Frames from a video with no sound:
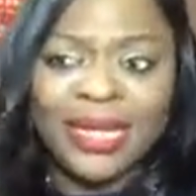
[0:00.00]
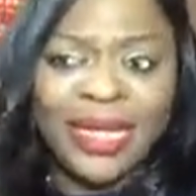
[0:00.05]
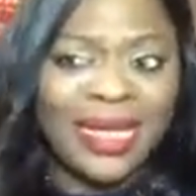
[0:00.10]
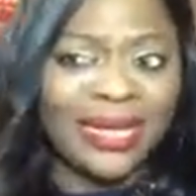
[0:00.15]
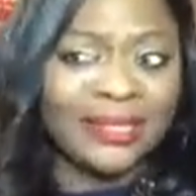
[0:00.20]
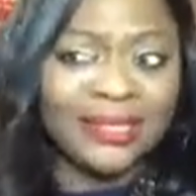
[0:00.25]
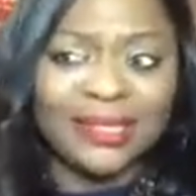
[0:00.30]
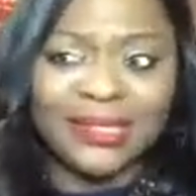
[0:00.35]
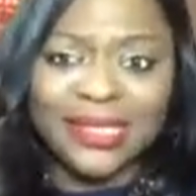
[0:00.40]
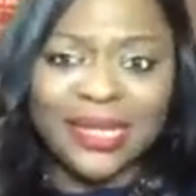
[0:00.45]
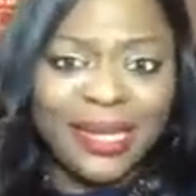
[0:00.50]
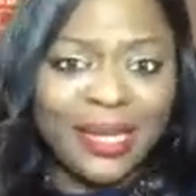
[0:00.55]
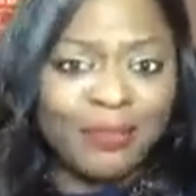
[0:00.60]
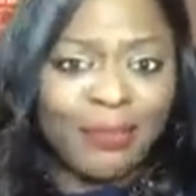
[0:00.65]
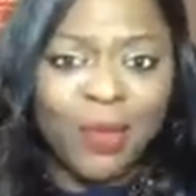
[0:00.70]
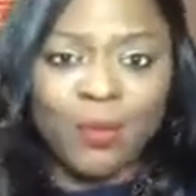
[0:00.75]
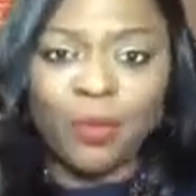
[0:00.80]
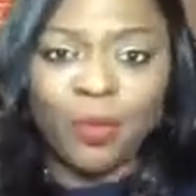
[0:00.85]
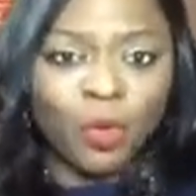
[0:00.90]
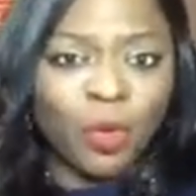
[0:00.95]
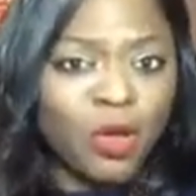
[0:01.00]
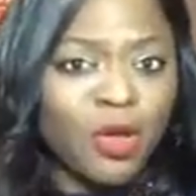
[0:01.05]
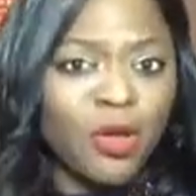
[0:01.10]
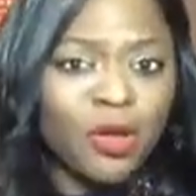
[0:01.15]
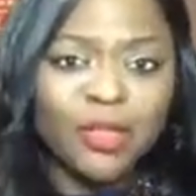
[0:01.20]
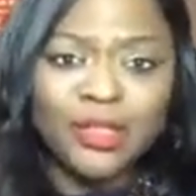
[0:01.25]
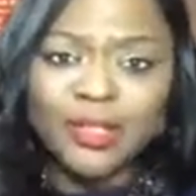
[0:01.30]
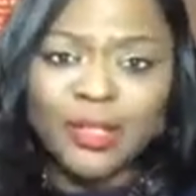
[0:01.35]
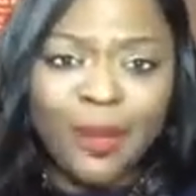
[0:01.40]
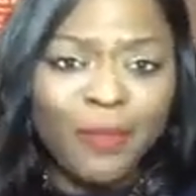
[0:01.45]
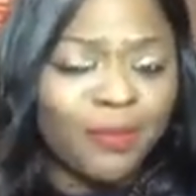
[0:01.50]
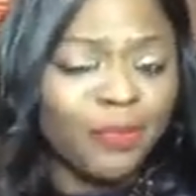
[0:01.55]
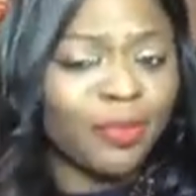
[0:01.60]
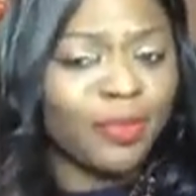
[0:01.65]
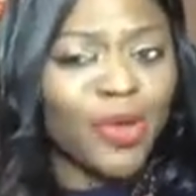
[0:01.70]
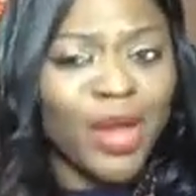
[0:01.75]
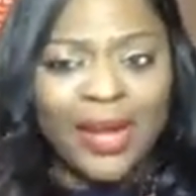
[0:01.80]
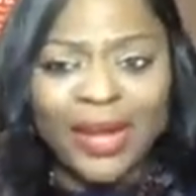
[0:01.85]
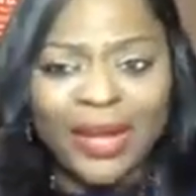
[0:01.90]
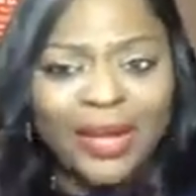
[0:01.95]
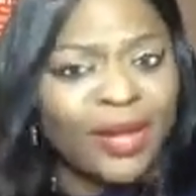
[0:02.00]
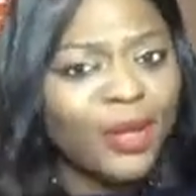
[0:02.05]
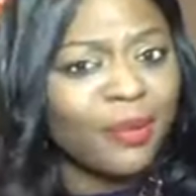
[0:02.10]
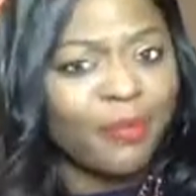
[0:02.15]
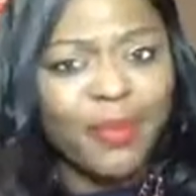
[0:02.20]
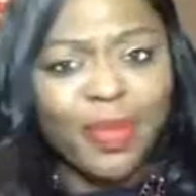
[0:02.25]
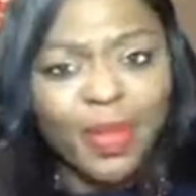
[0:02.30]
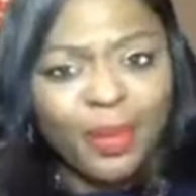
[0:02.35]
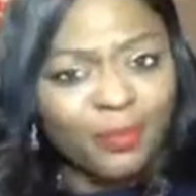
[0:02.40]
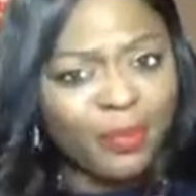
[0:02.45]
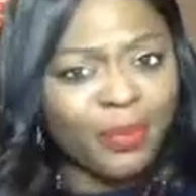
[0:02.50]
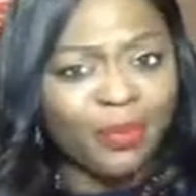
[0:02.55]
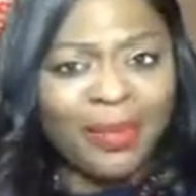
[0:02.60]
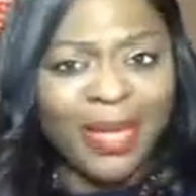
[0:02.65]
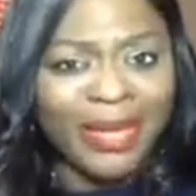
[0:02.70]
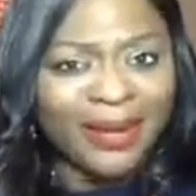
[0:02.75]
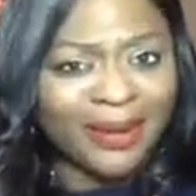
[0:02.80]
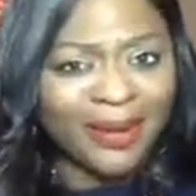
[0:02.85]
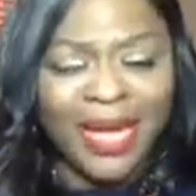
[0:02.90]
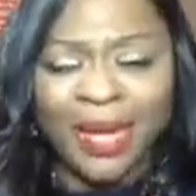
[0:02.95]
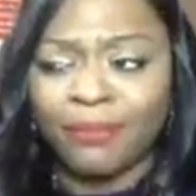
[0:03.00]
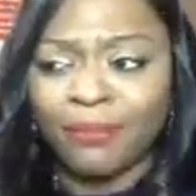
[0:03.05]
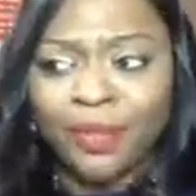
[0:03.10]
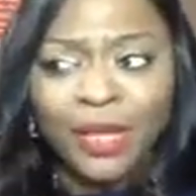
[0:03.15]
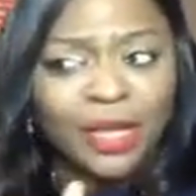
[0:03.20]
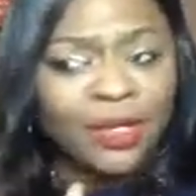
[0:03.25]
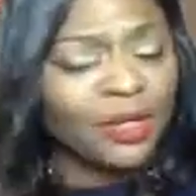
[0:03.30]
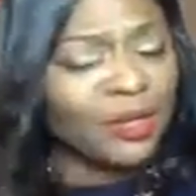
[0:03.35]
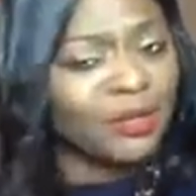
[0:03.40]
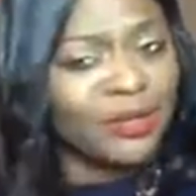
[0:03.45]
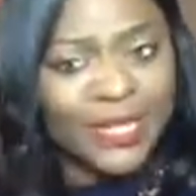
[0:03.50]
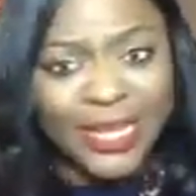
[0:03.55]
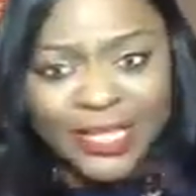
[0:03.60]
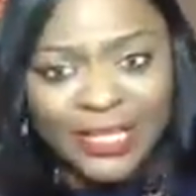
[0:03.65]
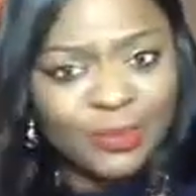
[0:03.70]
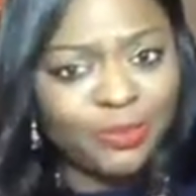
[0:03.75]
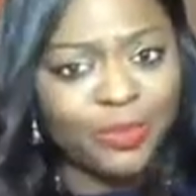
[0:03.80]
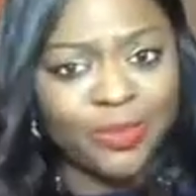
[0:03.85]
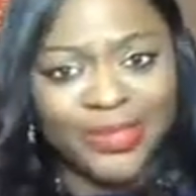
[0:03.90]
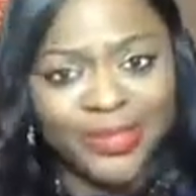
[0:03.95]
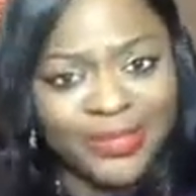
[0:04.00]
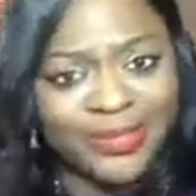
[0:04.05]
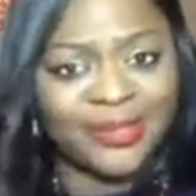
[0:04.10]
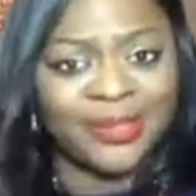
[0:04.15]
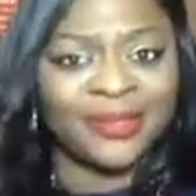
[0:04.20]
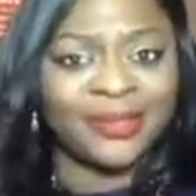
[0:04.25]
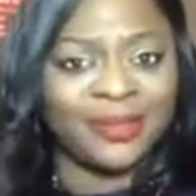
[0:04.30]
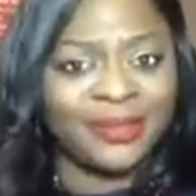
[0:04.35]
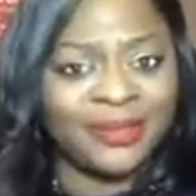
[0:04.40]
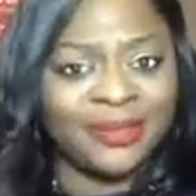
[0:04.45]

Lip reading: And she's telling people, look, stop trying to hook me up with men. I'm not desperate.